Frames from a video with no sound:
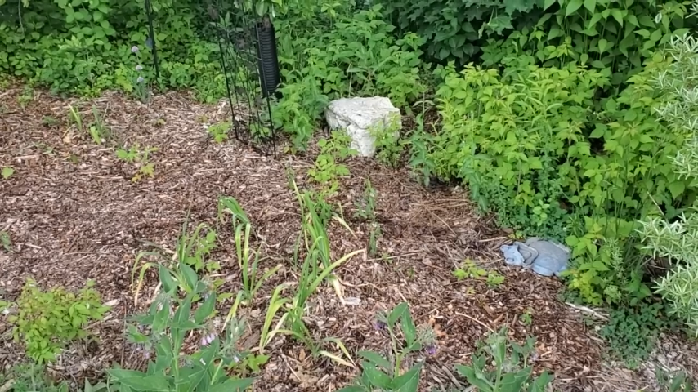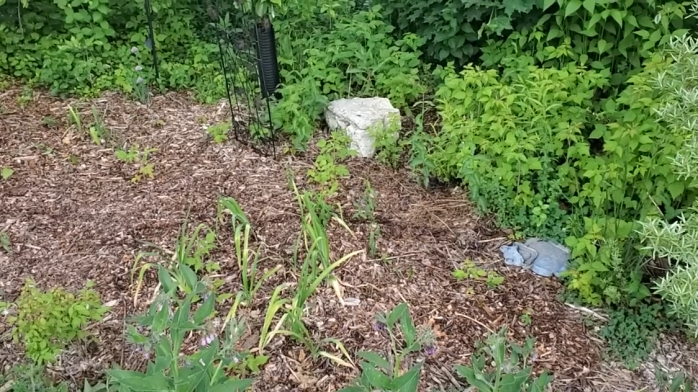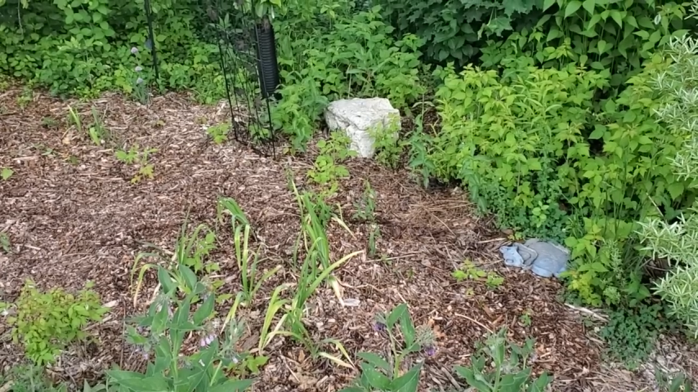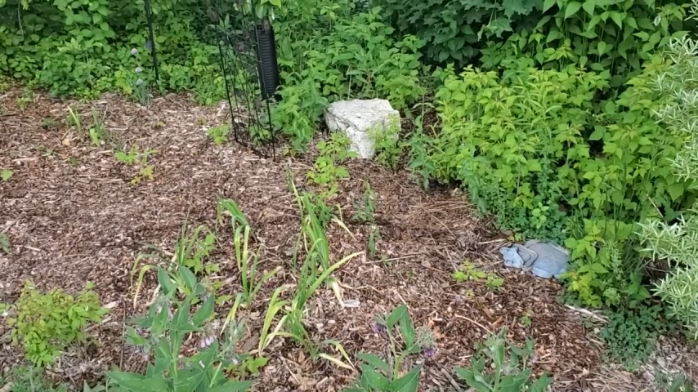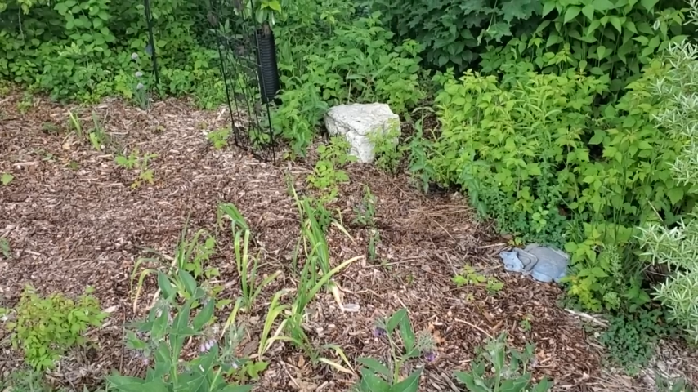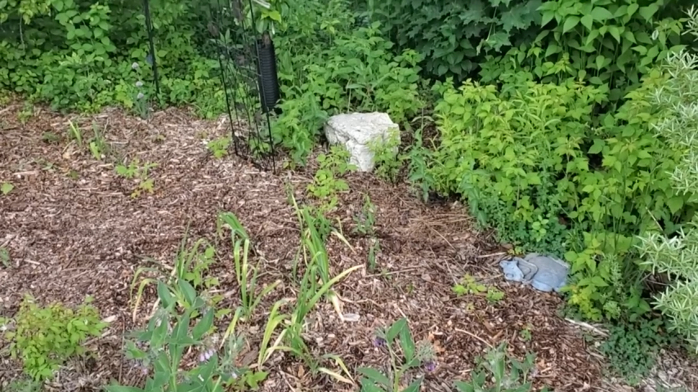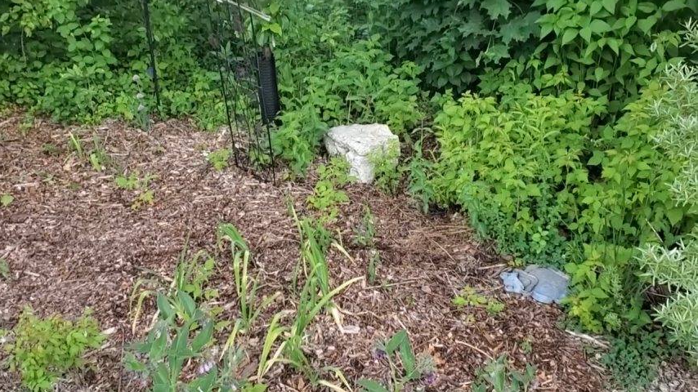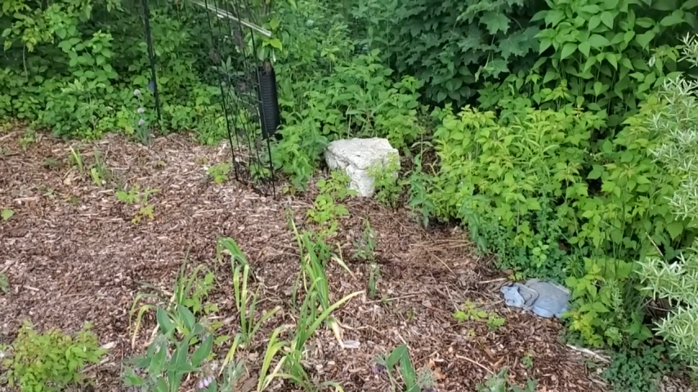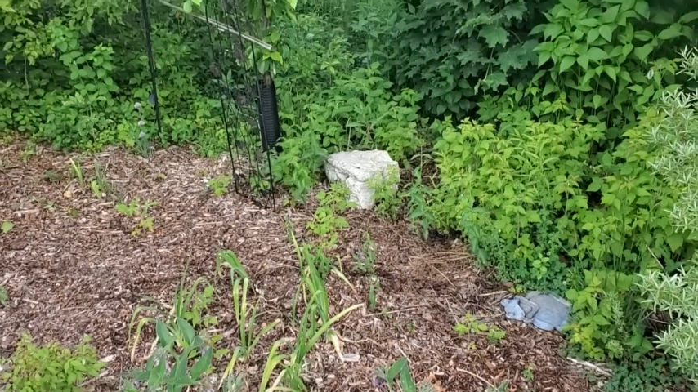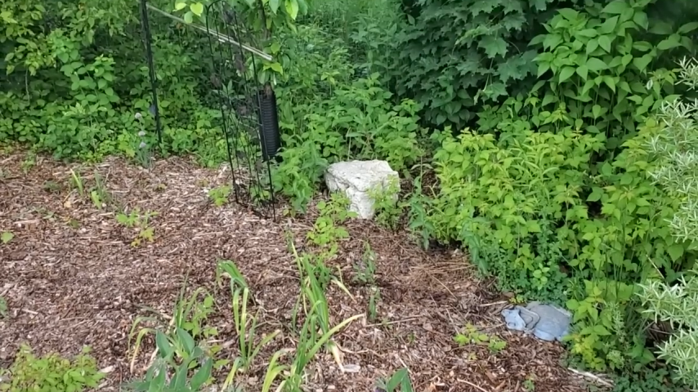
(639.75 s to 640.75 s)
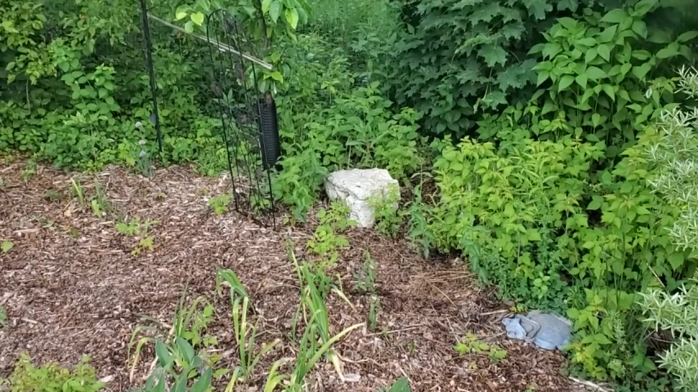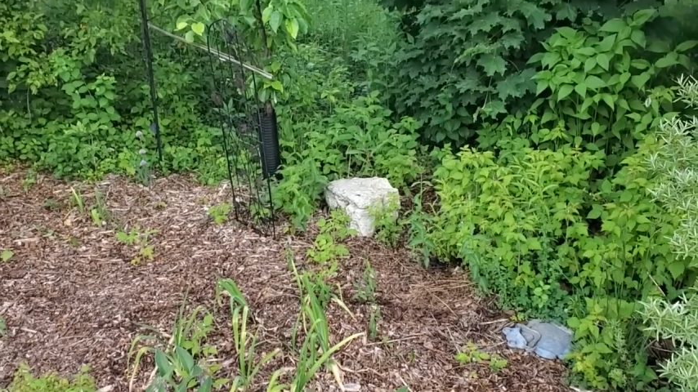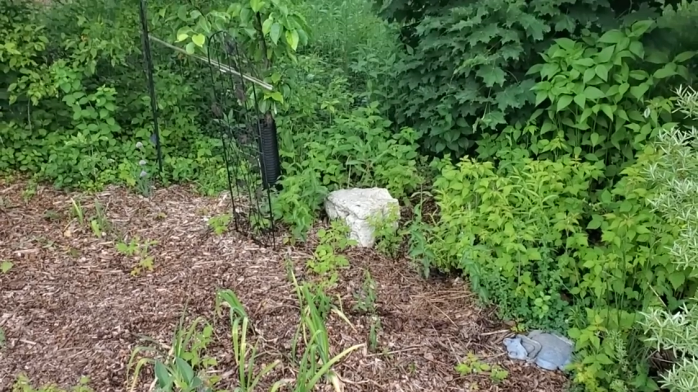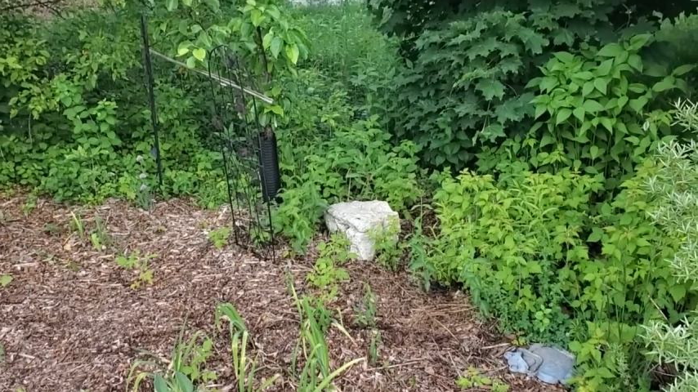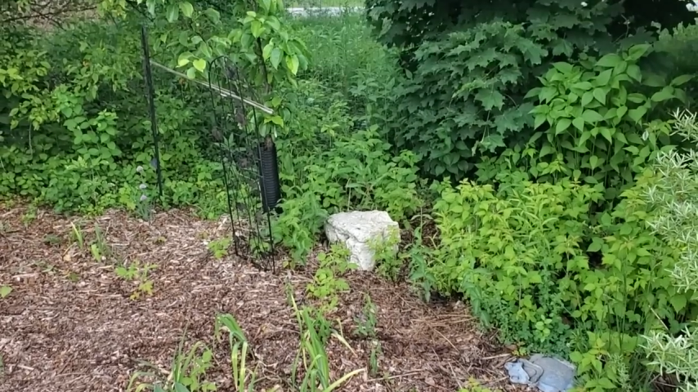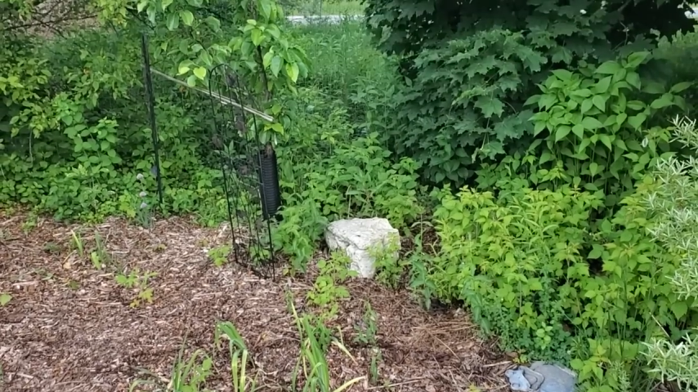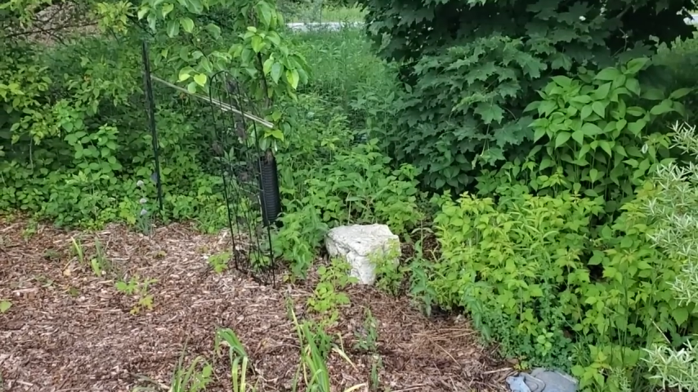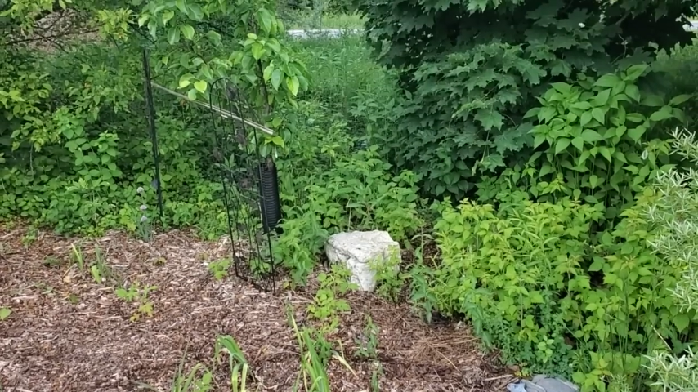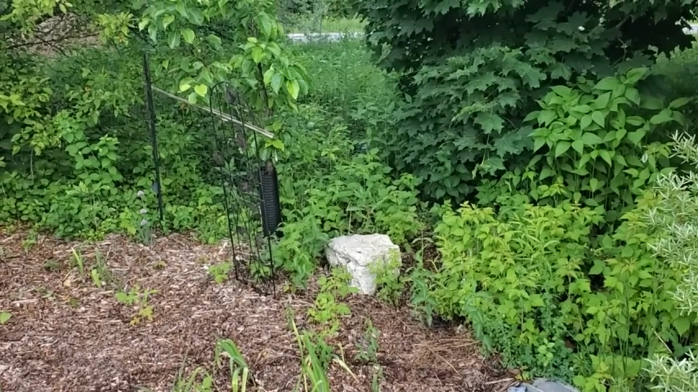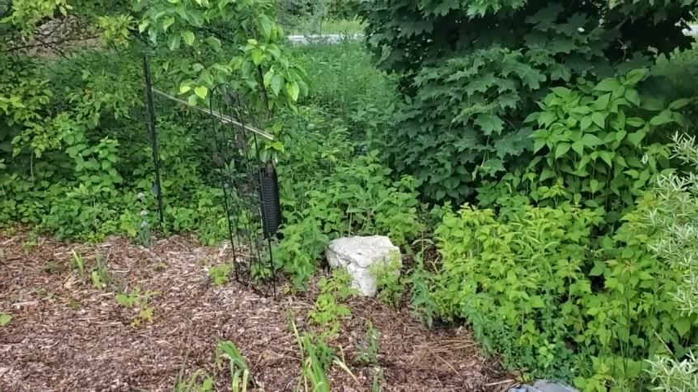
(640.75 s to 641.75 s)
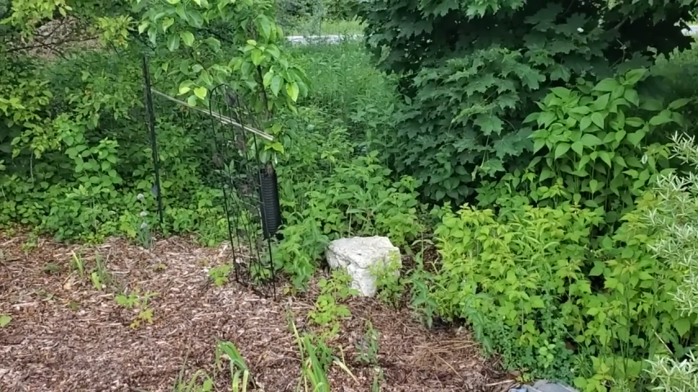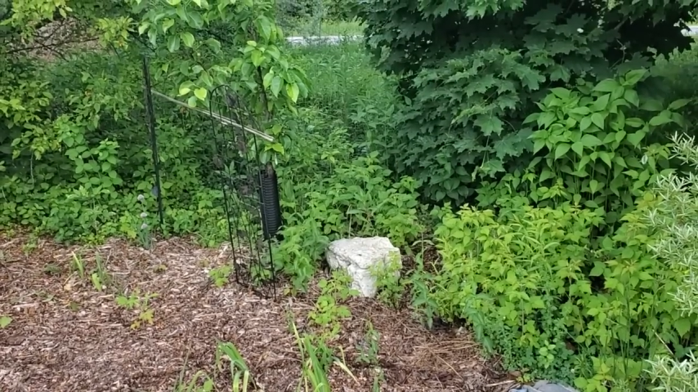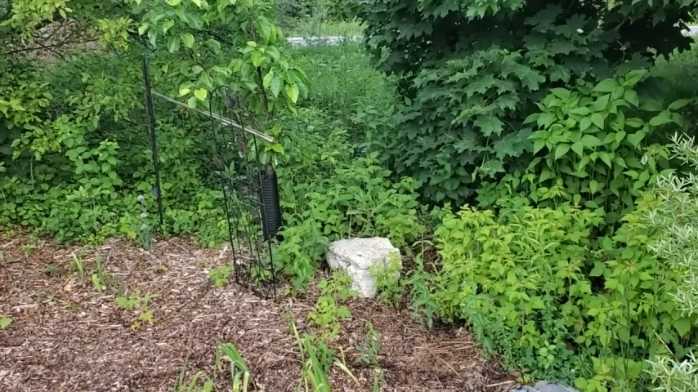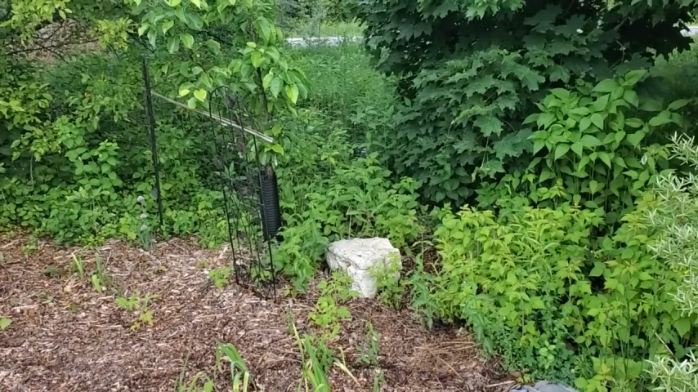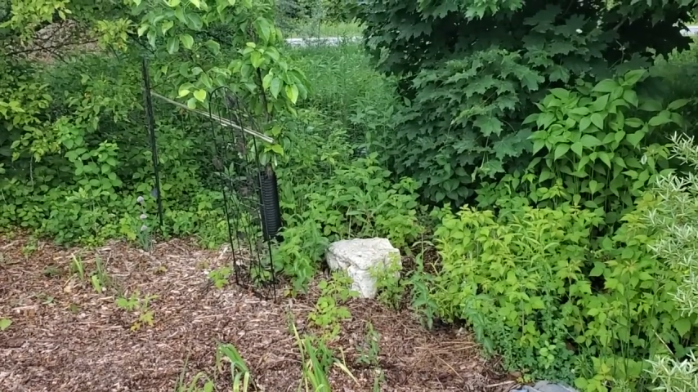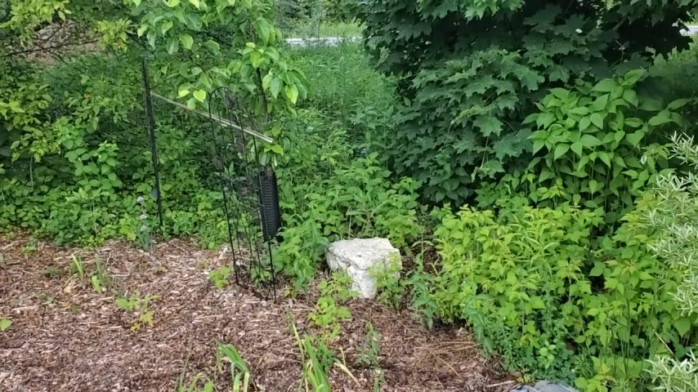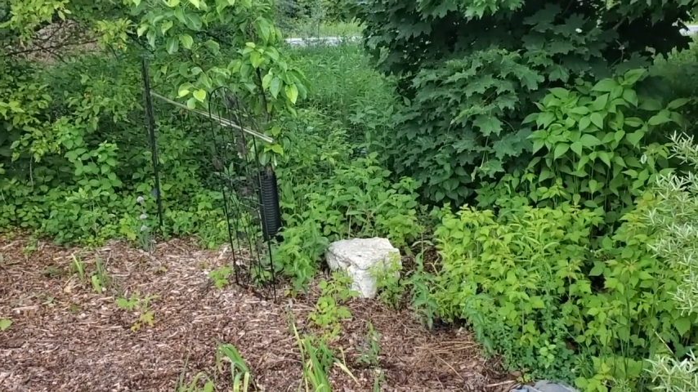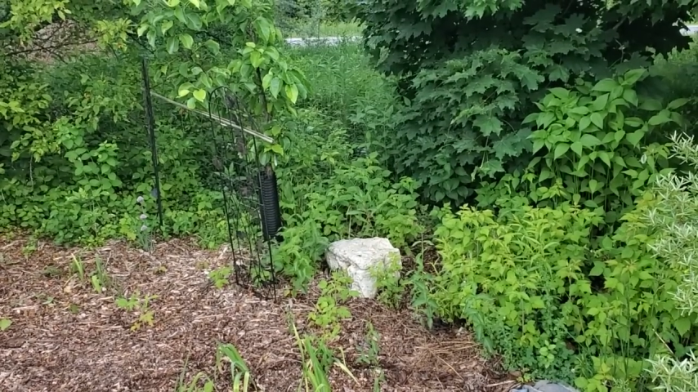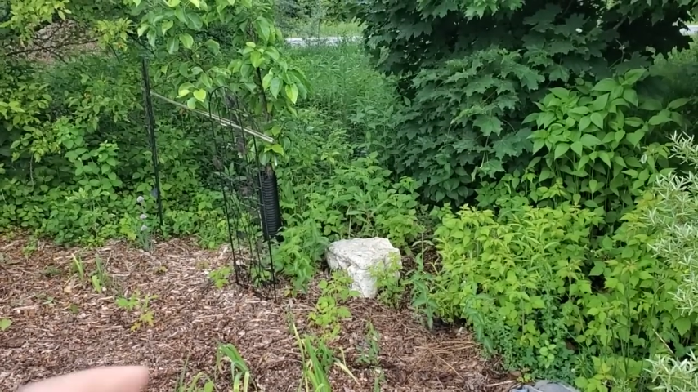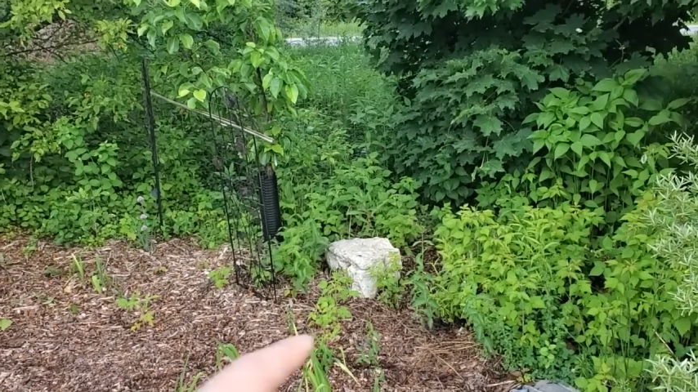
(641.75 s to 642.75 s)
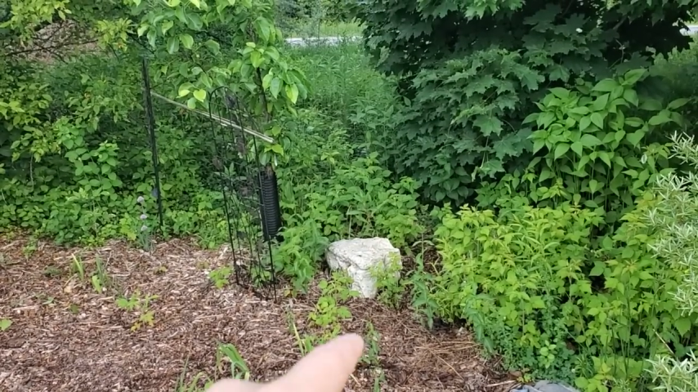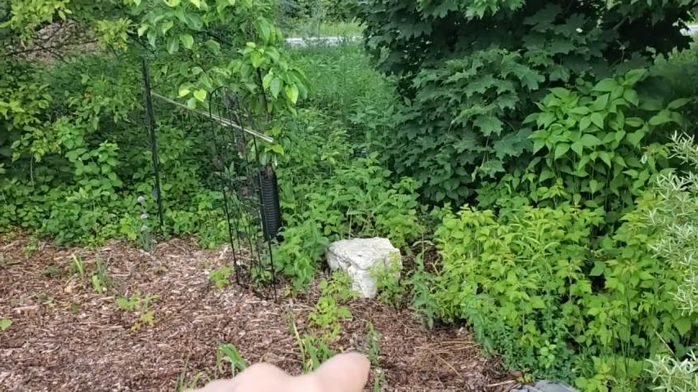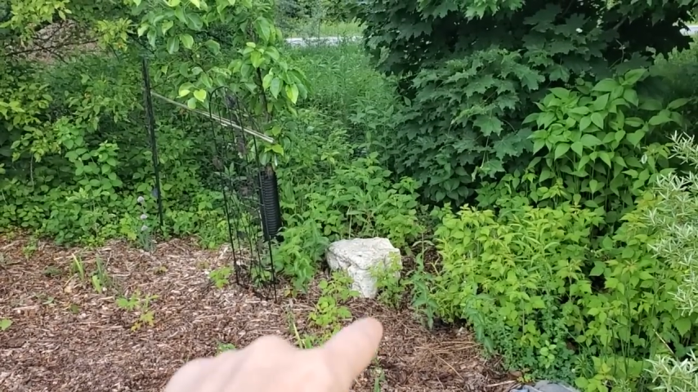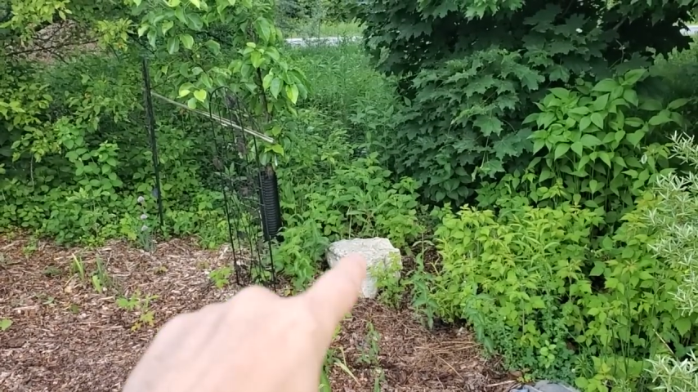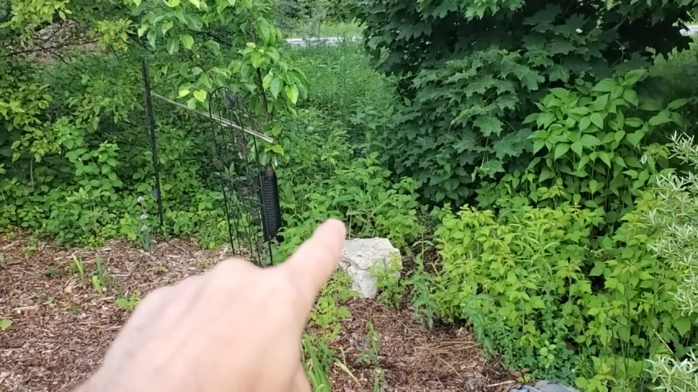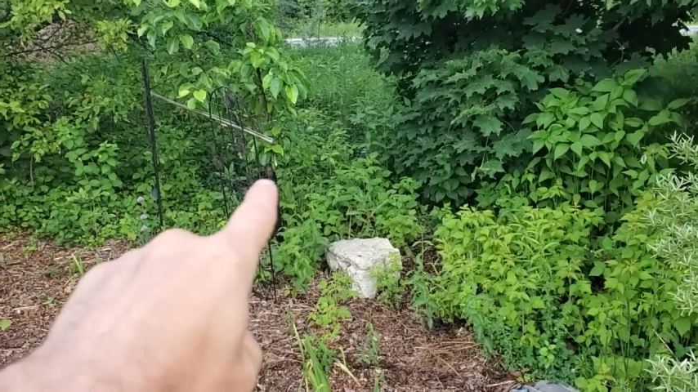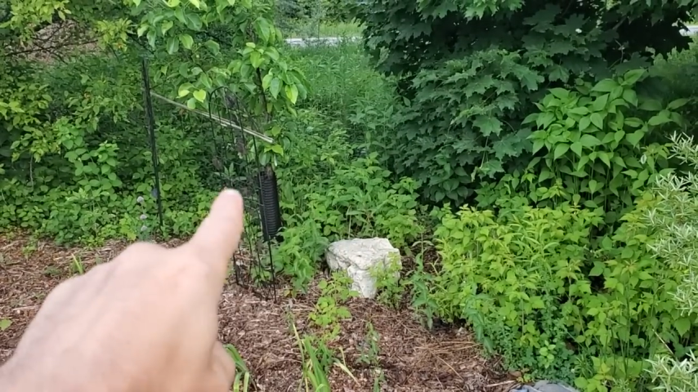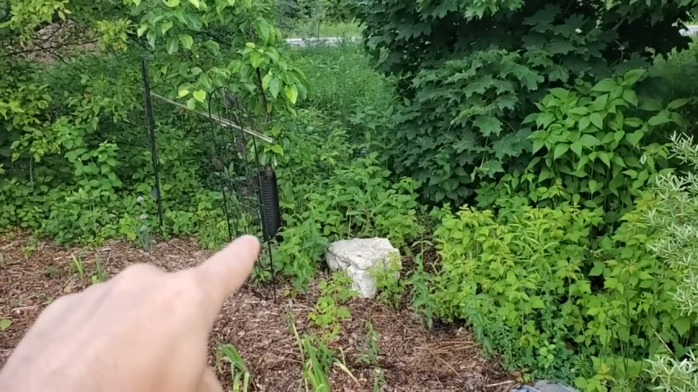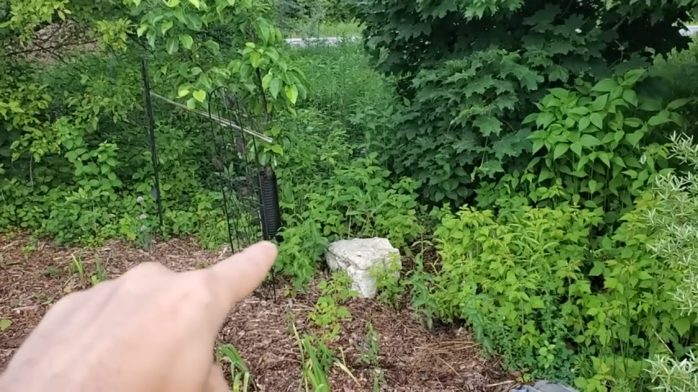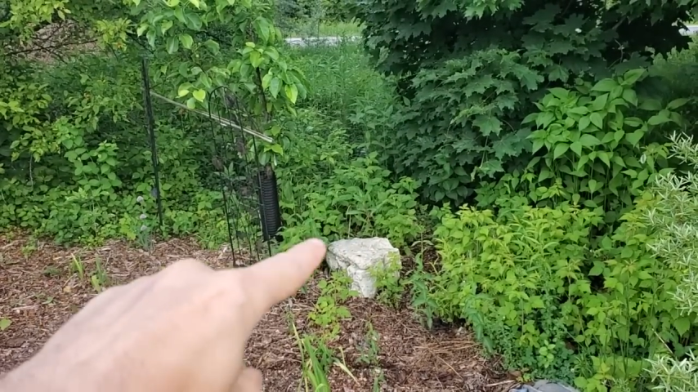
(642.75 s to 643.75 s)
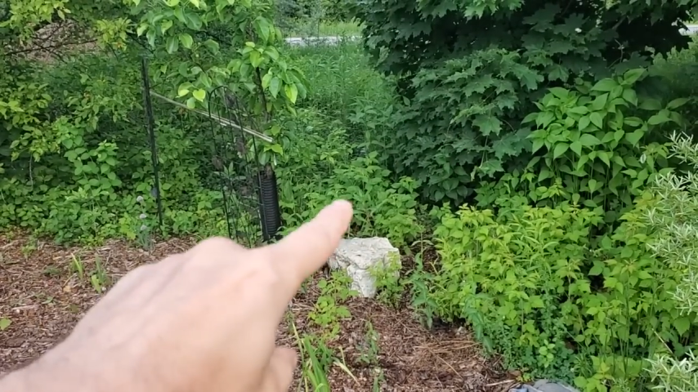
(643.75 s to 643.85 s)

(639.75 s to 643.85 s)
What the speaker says: (no speaker visible)